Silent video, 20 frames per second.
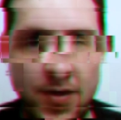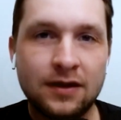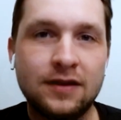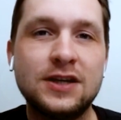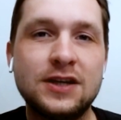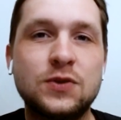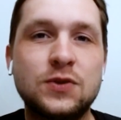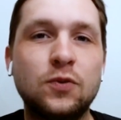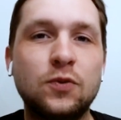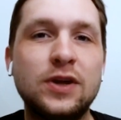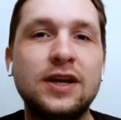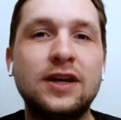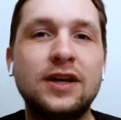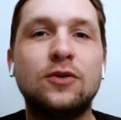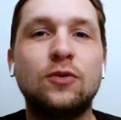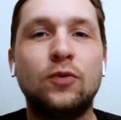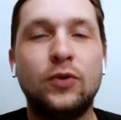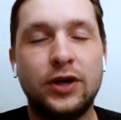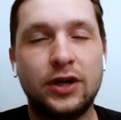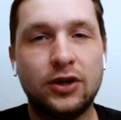This week,
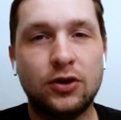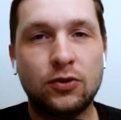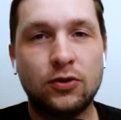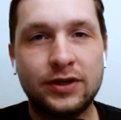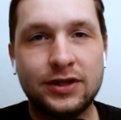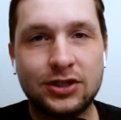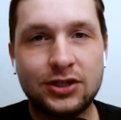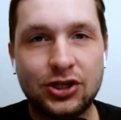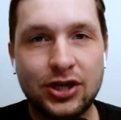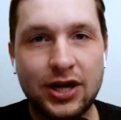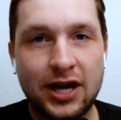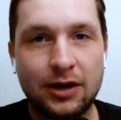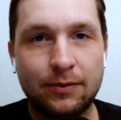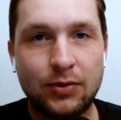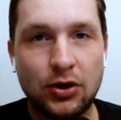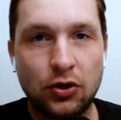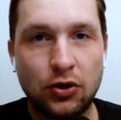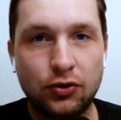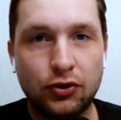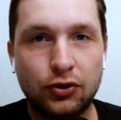we are going to chat
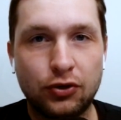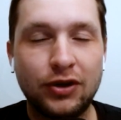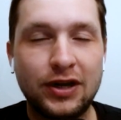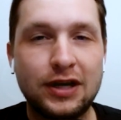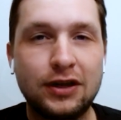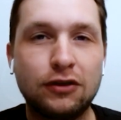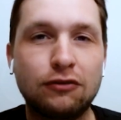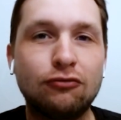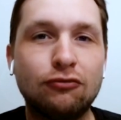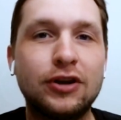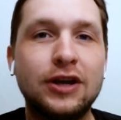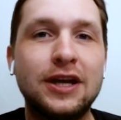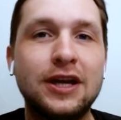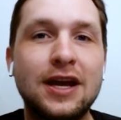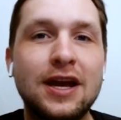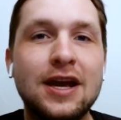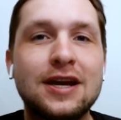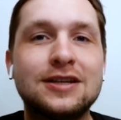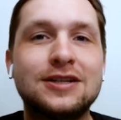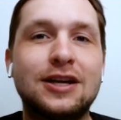about Creed
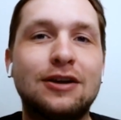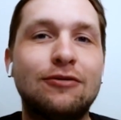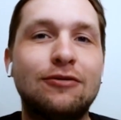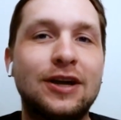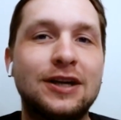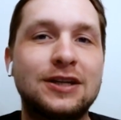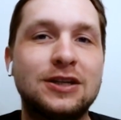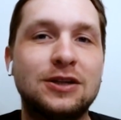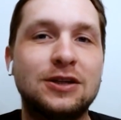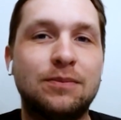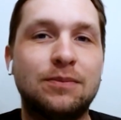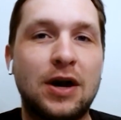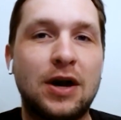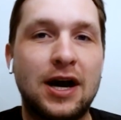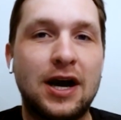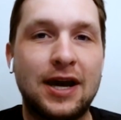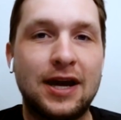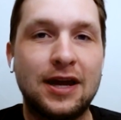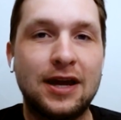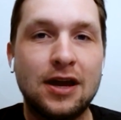3, directed
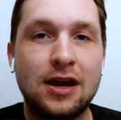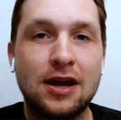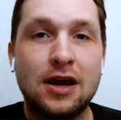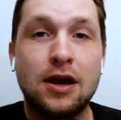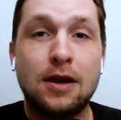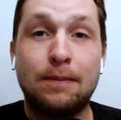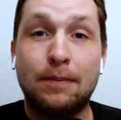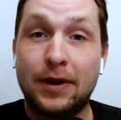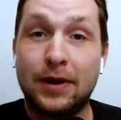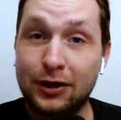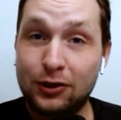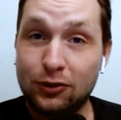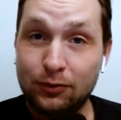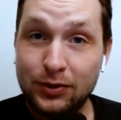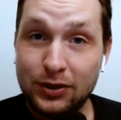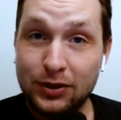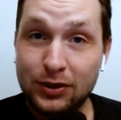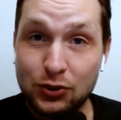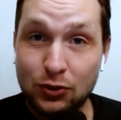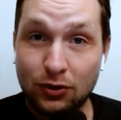by Michael
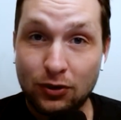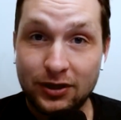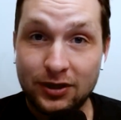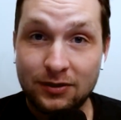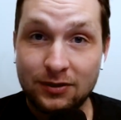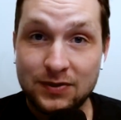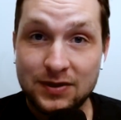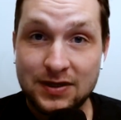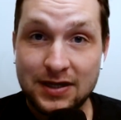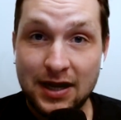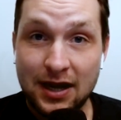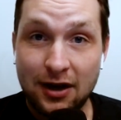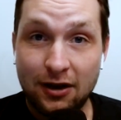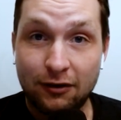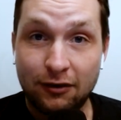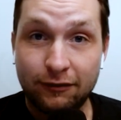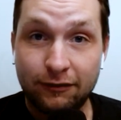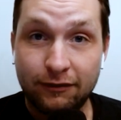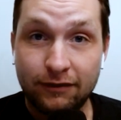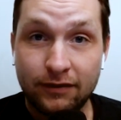B. Jordan
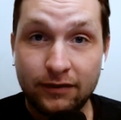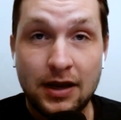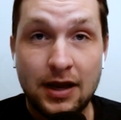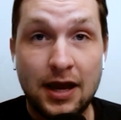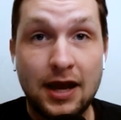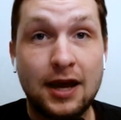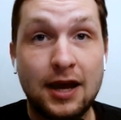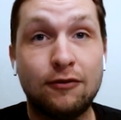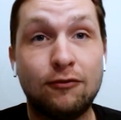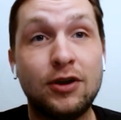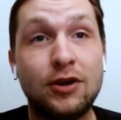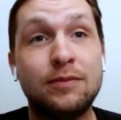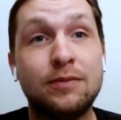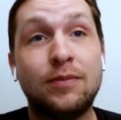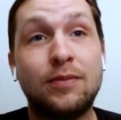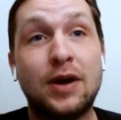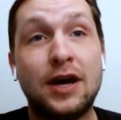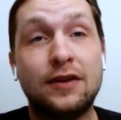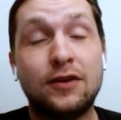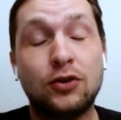himself, and written
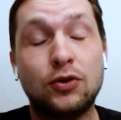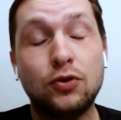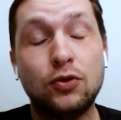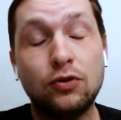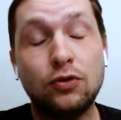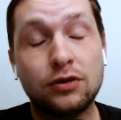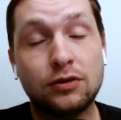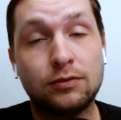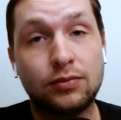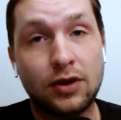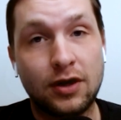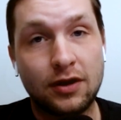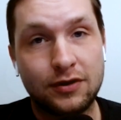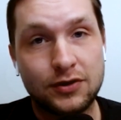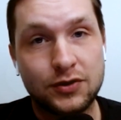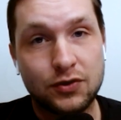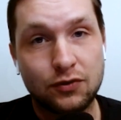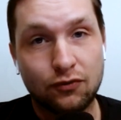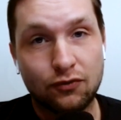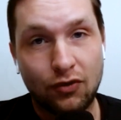by the Coogler
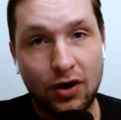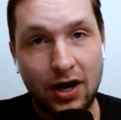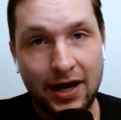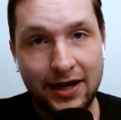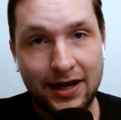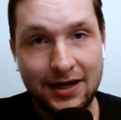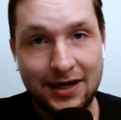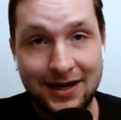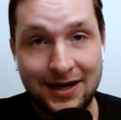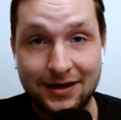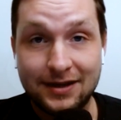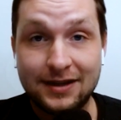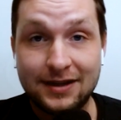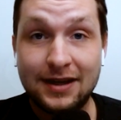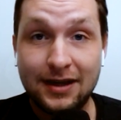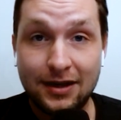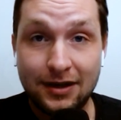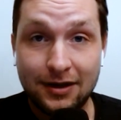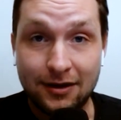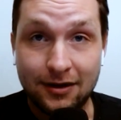brothers, Ryan and
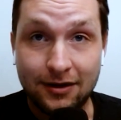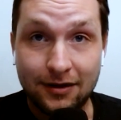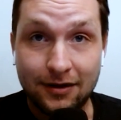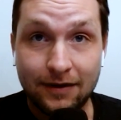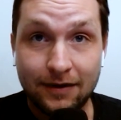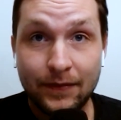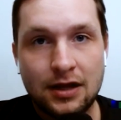Keenan.